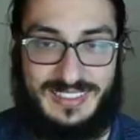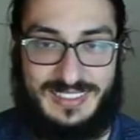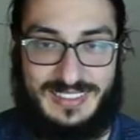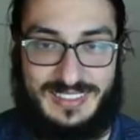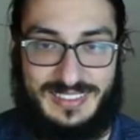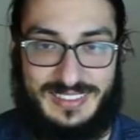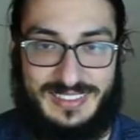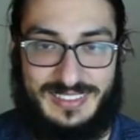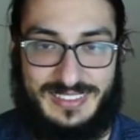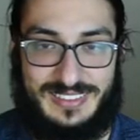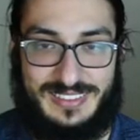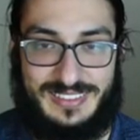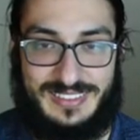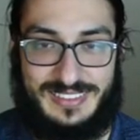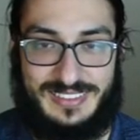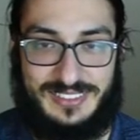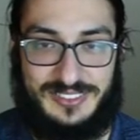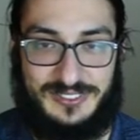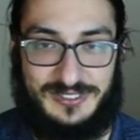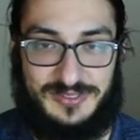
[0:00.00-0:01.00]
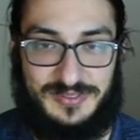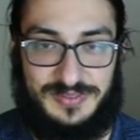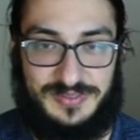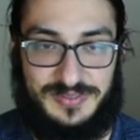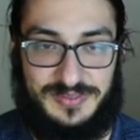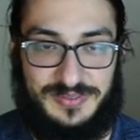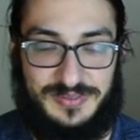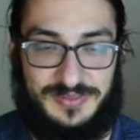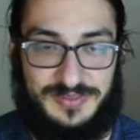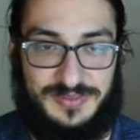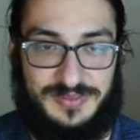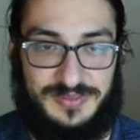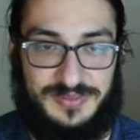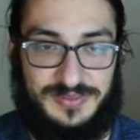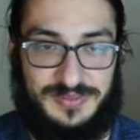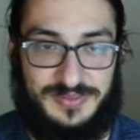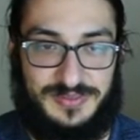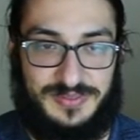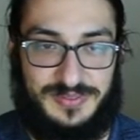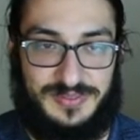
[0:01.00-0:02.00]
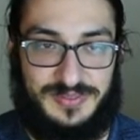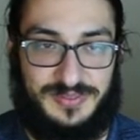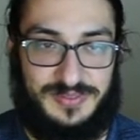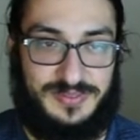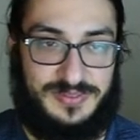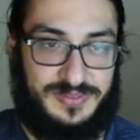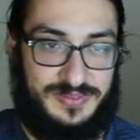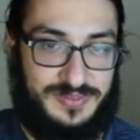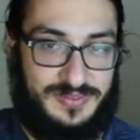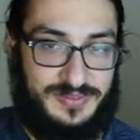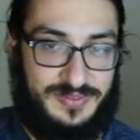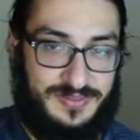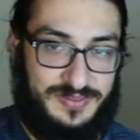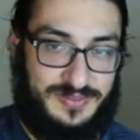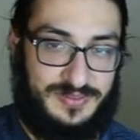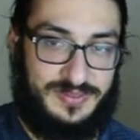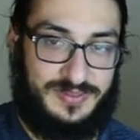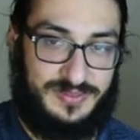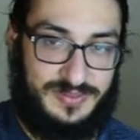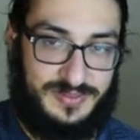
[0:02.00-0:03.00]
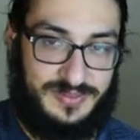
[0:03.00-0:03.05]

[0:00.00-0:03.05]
The person shown says nothing.